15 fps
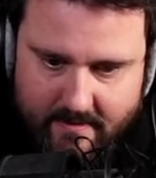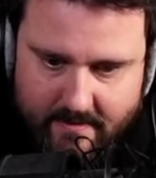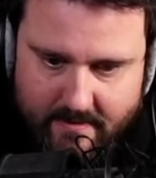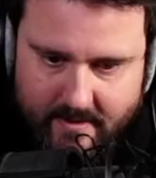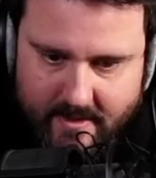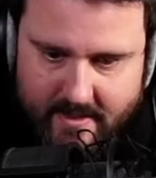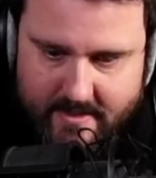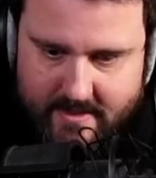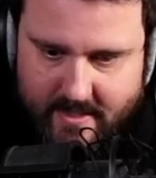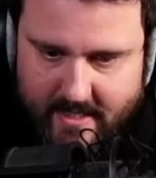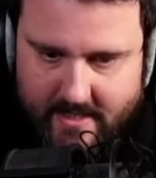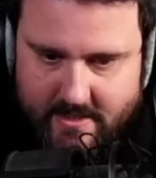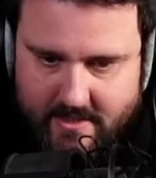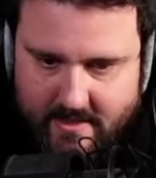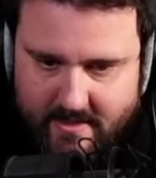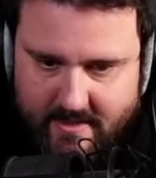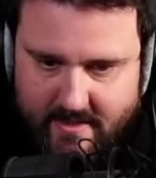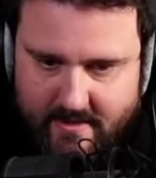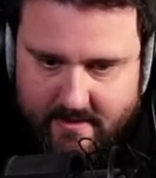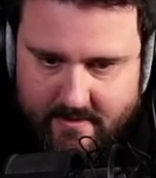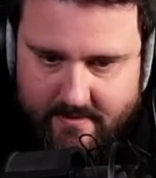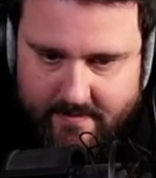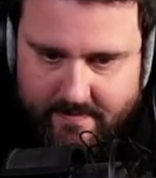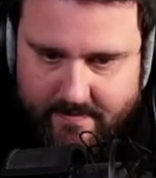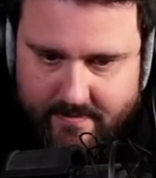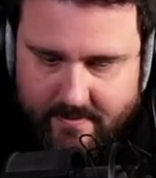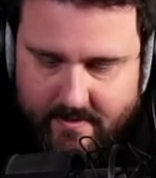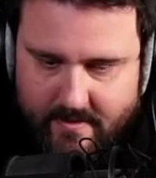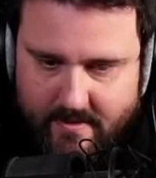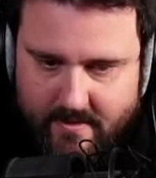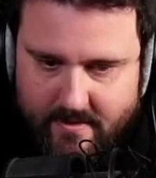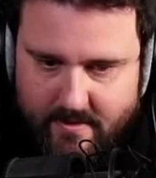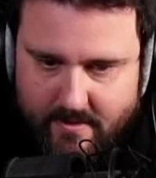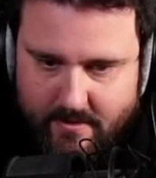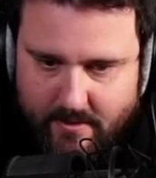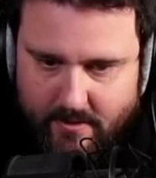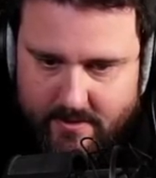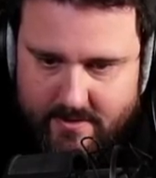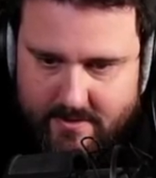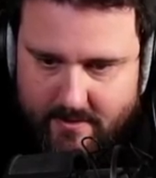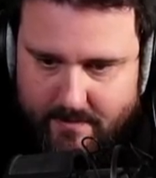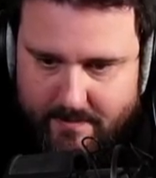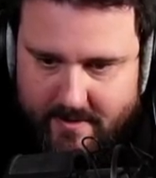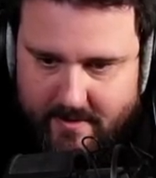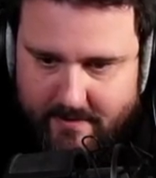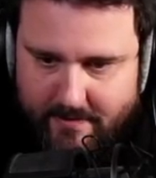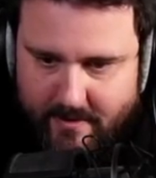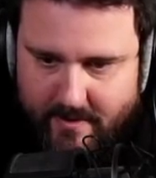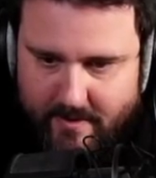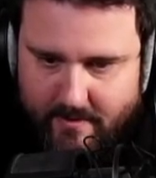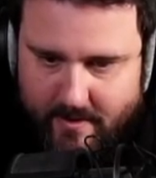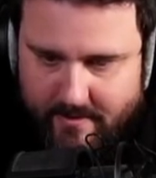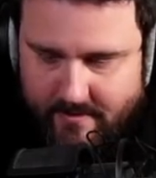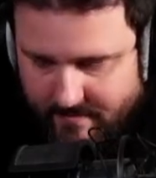is actually also a pretty funny one.